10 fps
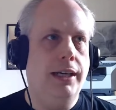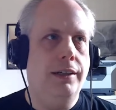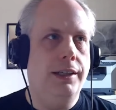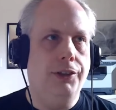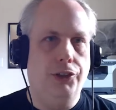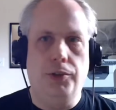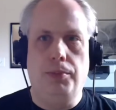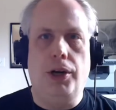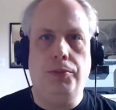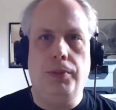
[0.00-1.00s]
end of this, there's a
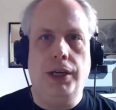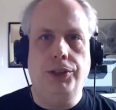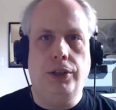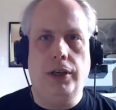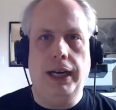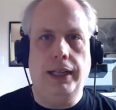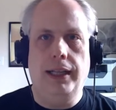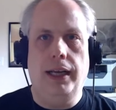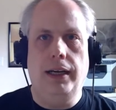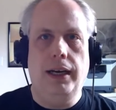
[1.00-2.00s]
boss monster, and
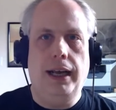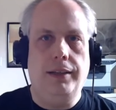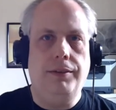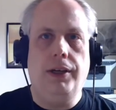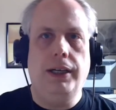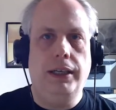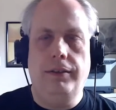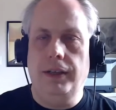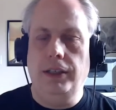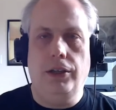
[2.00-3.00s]
then at the very end
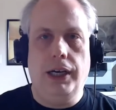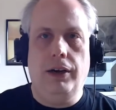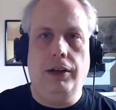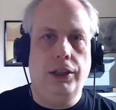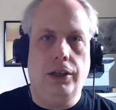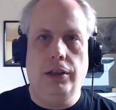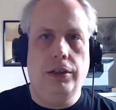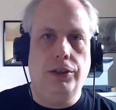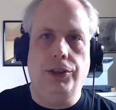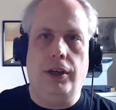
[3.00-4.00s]
of it, your character
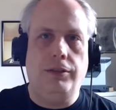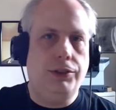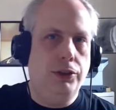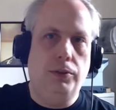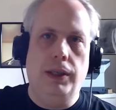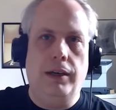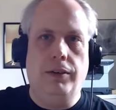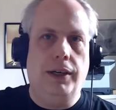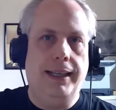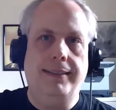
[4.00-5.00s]
goes off to
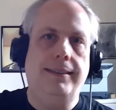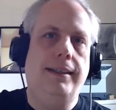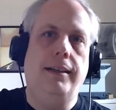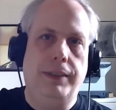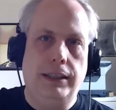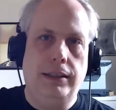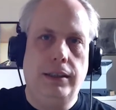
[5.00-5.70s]
whatever, and that's the end of it.